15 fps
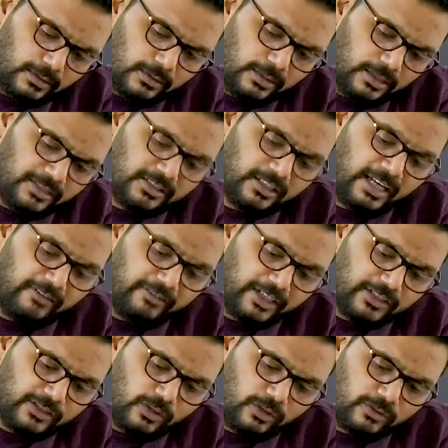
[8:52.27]
There is an
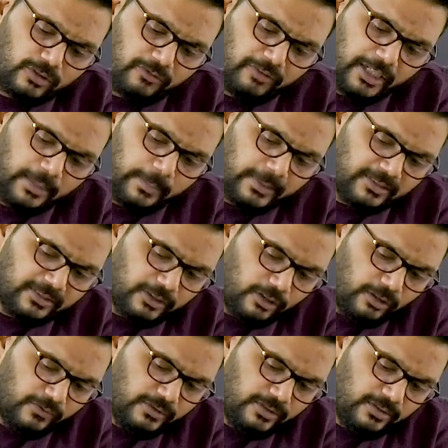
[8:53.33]
average loss of 8%
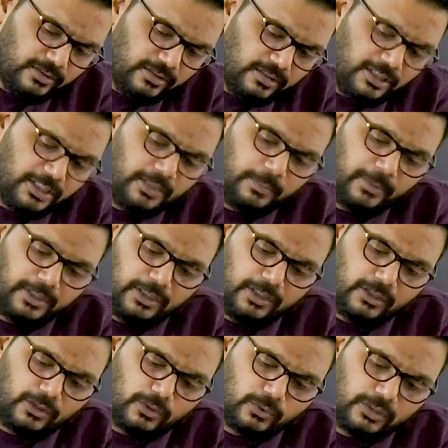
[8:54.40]
of
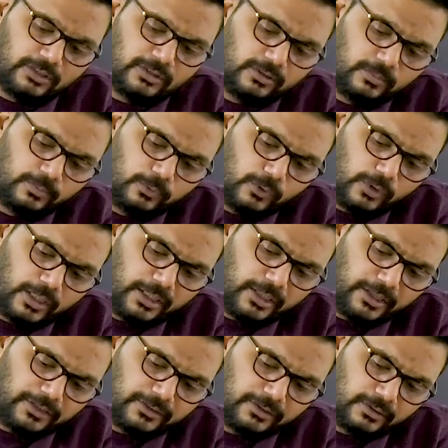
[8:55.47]
GDP to this poor
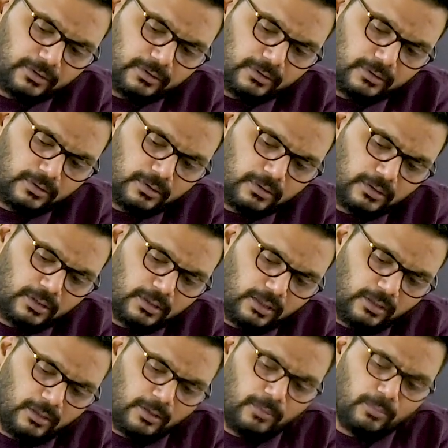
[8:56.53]
countries,
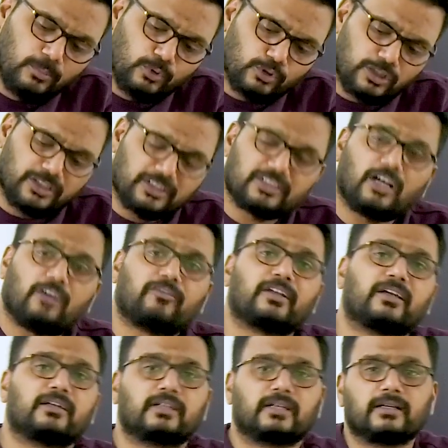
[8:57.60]
mostly these
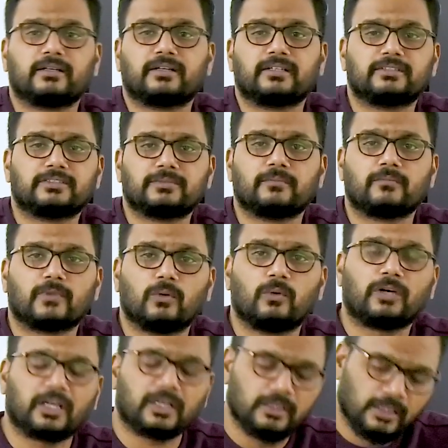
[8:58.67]
African countries.
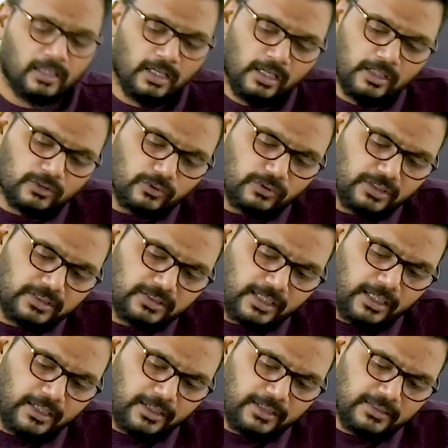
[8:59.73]
Okay, so these
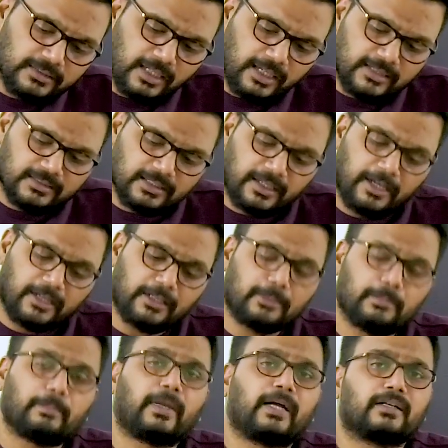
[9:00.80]
countries has a greater
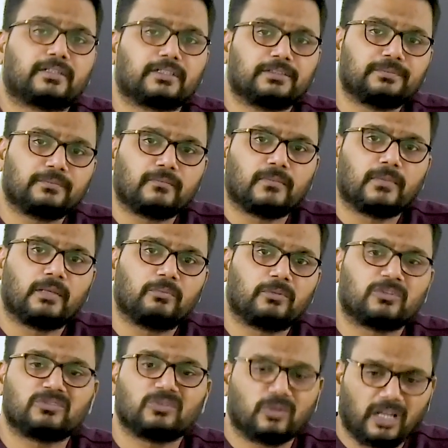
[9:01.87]
impact because not